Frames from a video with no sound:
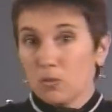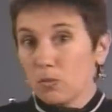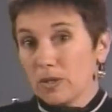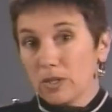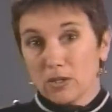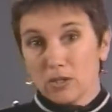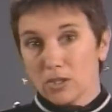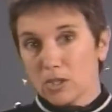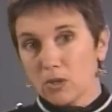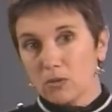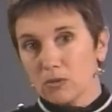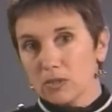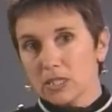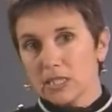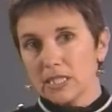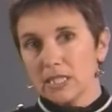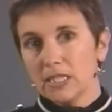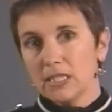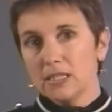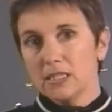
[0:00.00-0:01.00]
we are
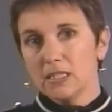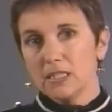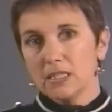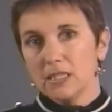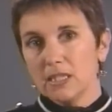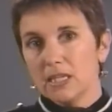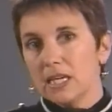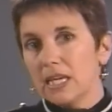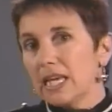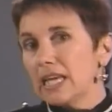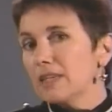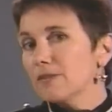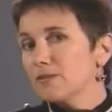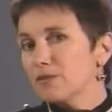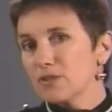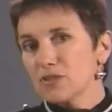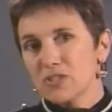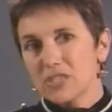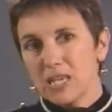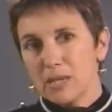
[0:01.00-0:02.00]
lonely,
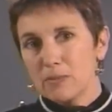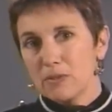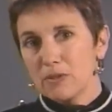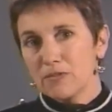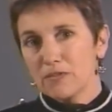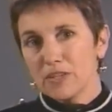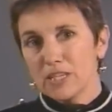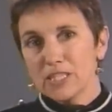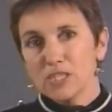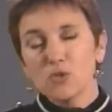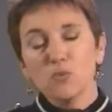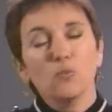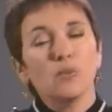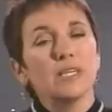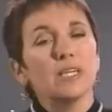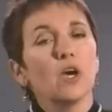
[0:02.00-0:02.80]
and for some of us,